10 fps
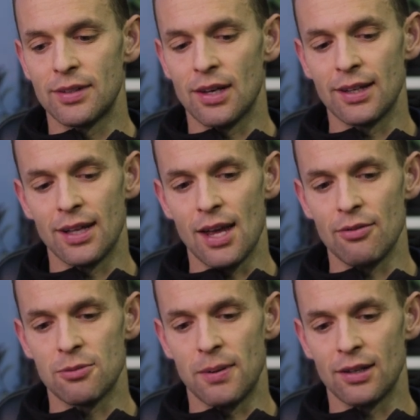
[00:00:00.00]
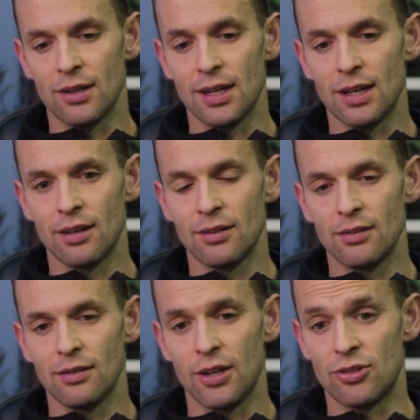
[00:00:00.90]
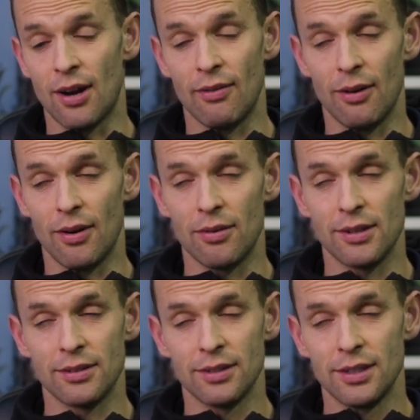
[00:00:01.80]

I think in that respect I trained really well, and